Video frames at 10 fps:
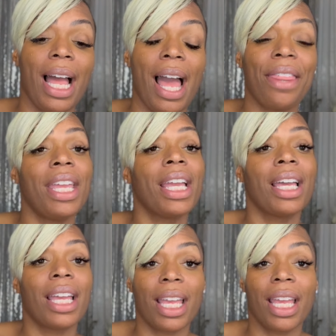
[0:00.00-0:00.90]
I think
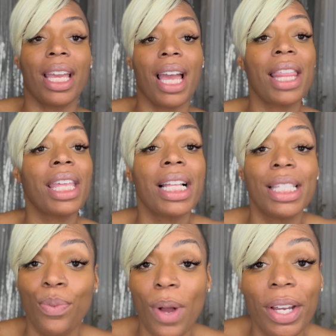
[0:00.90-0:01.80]
I
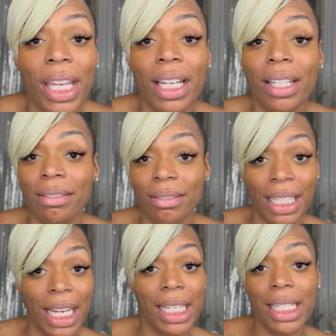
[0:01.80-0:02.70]
did well here,
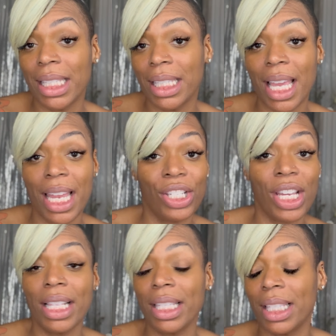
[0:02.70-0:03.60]
ladies and
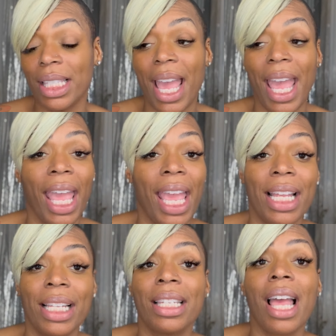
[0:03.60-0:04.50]
gents.
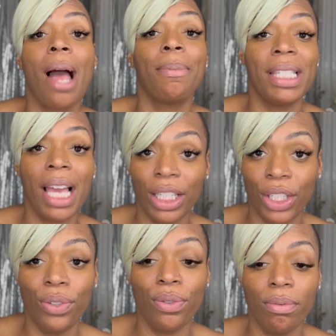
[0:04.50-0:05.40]
And I'm
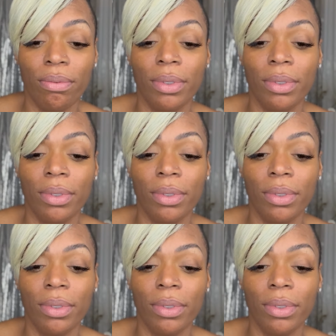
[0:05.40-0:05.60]
telling you,